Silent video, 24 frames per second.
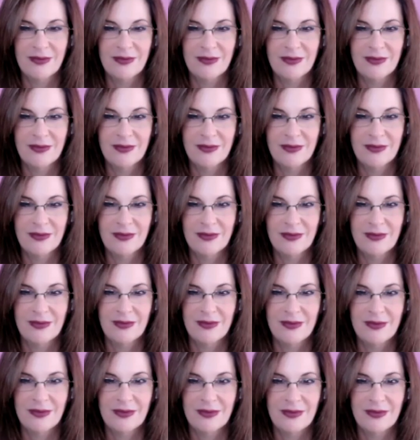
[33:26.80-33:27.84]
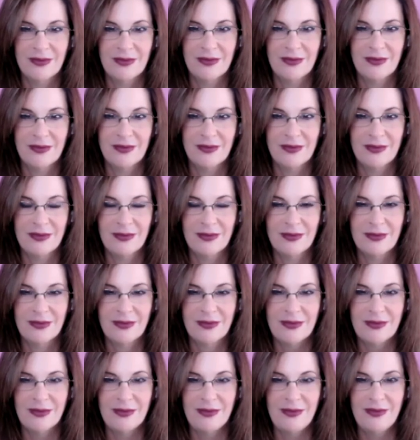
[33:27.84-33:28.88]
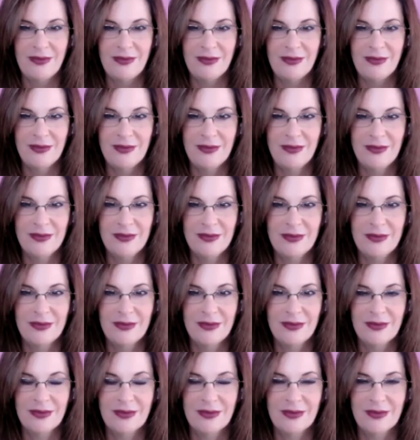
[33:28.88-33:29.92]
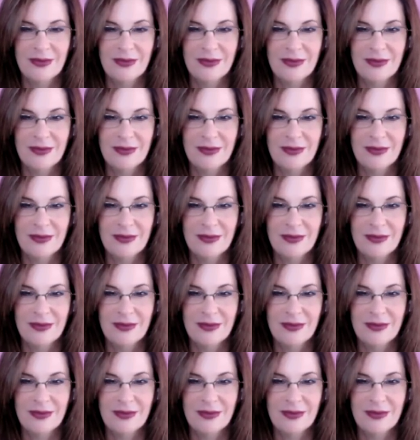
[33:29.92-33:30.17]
This person isn't speaking.